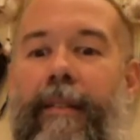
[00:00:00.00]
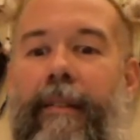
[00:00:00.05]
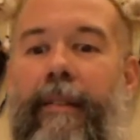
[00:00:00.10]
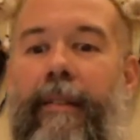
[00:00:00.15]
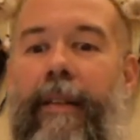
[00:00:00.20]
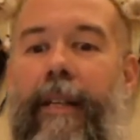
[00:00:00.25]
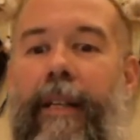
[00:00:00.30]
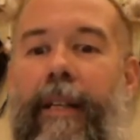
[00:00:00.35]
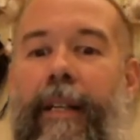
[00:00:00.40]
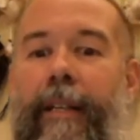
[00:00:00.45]

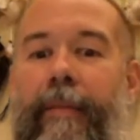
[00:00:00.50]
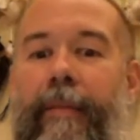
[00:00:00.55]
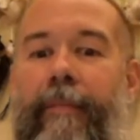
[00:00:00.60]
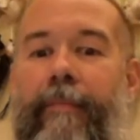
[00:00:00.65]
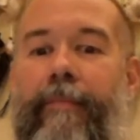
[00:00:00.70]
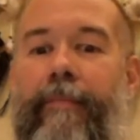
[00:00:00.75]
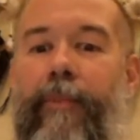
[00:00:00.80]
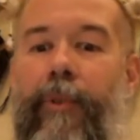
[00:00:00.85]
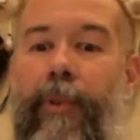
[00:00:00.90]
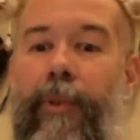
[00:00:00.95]

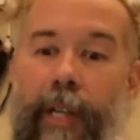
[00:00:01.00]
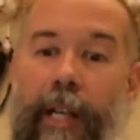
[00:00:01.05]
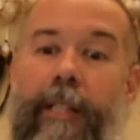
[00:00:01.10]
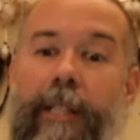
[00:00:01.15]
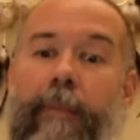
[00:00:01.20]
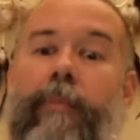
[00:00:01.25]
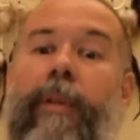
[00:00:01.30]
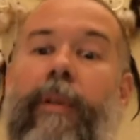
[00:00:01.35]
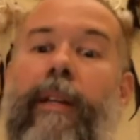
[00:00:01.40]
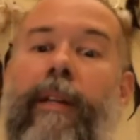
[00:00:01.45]

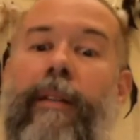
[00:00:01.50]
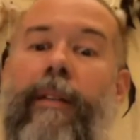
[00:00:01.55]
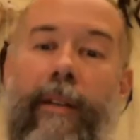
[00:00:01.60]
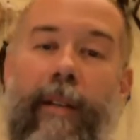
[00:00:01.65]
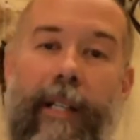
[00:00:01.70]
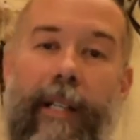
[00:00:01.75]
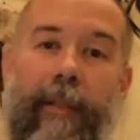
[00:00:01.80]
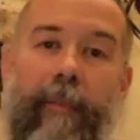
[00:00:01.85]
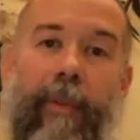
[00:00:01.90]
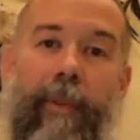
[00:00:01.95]
Contemplating the
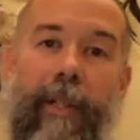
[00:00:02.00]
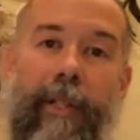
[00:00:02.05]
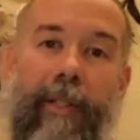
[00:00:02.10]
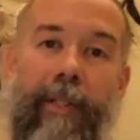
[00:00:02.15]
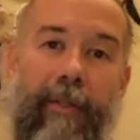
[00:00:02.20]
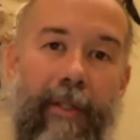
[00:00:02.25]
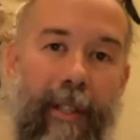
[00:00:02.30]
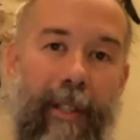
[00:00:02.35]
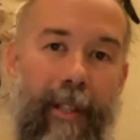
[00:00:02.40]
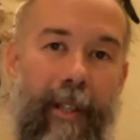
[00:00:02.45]

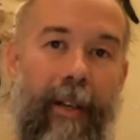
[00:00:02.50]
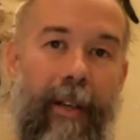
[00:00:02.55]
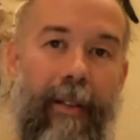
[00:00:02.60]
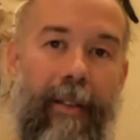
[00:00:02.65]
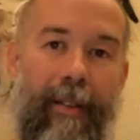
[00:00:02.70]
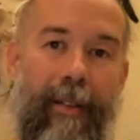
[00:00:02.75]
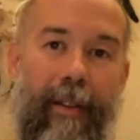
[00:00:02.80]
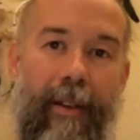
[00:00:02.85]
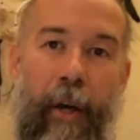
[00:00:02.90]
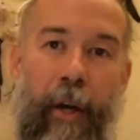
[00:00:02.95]
contemplation you did
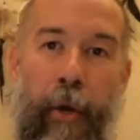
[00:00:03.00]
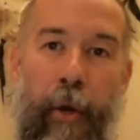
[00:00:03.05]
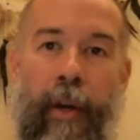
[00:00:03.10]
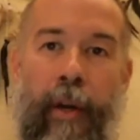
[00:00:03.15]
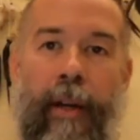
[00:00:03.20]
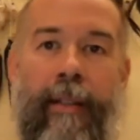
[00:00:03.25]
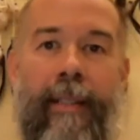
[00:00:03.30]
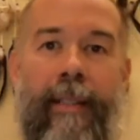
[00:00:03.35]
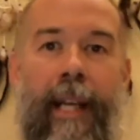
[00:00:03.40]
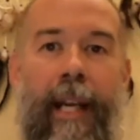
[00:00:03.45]
on
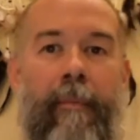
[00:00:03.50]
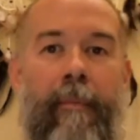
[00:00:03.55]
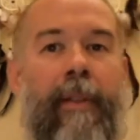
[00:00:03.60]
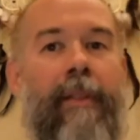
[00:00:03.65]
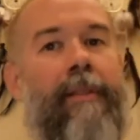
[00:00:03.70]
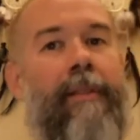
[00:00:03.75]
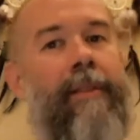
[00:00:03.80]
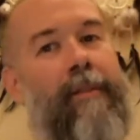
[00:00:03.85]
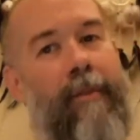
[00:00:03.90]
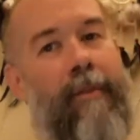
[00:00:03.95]

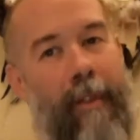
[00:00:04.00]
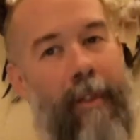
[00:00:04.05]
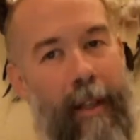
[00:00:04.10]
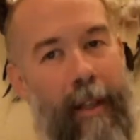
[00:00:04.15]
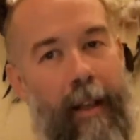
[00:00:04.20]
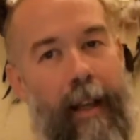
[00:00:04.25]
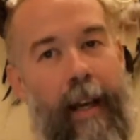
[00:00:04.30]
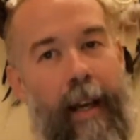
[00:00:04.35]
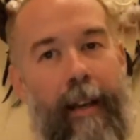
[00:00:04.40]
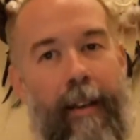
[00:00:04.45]
attainments and
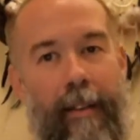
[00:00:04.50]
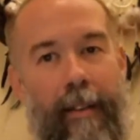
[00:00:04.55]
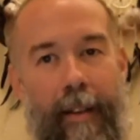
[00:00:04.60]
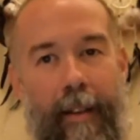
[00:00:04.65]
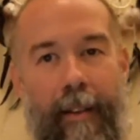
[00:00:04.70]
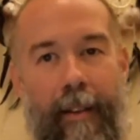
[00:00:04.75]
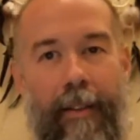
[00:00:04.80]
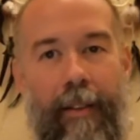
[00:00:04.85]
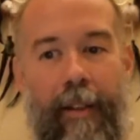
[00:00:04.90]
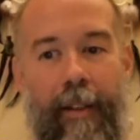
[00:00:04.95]
getting
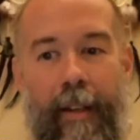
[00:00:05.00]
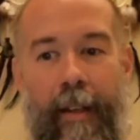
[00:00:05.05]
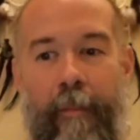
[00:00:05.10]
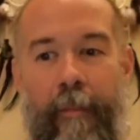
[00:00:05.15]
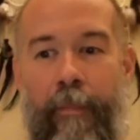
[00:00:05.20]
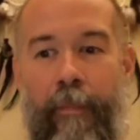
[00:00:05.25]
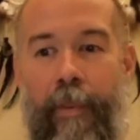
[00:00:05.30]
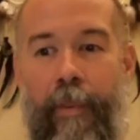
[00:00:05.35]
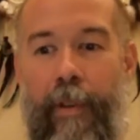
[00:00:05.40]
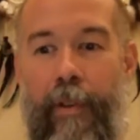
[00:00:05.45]
things
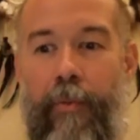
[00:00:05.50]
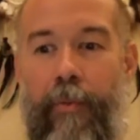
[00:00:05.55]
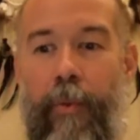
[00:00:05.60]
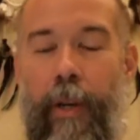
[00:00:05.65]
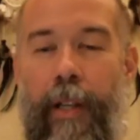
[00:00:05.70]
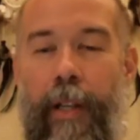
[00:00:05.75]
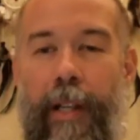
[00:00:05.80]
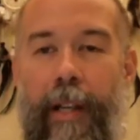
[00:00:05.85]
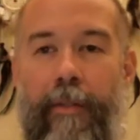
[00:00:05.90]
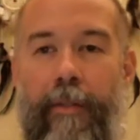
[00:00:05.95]
is
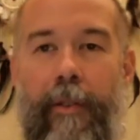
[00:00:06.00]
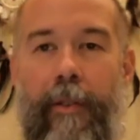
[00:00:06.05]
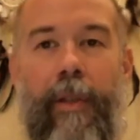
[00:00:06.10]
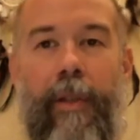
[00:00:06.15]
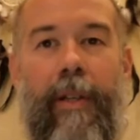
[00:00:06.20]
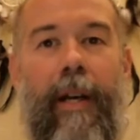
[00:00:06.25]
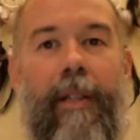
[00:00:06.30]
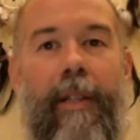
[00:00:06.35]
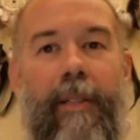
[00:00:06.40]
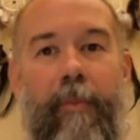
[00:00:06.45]
one level,
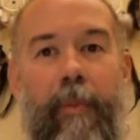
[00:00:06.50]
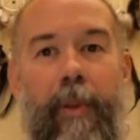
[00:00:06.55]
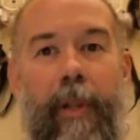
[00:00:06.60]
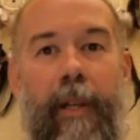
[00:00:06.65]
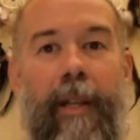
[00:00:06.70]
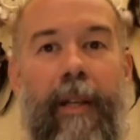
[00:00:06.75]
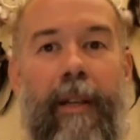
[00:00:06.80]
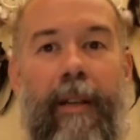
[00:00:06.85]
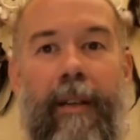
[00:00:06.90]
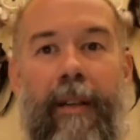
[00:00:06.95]
but
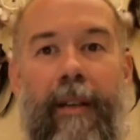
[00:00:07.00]
contemplating